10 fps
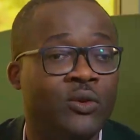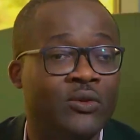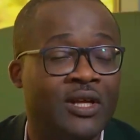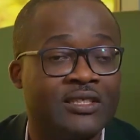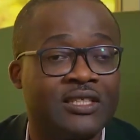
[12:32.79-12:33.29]

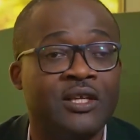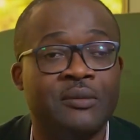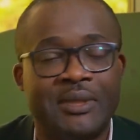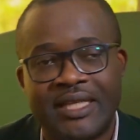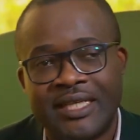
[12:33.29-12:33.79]
known as
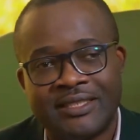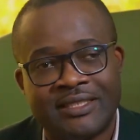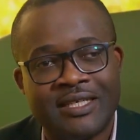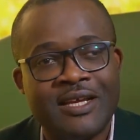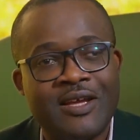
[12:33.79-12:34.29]
Leo Burnett.
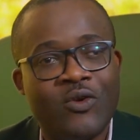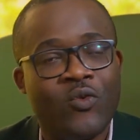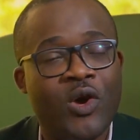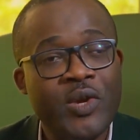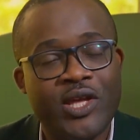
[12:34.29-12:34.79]

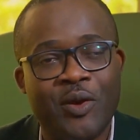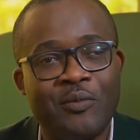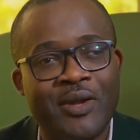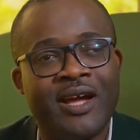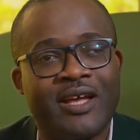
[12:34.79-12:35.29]
When we
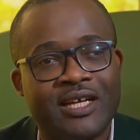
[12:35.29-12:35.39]
come back,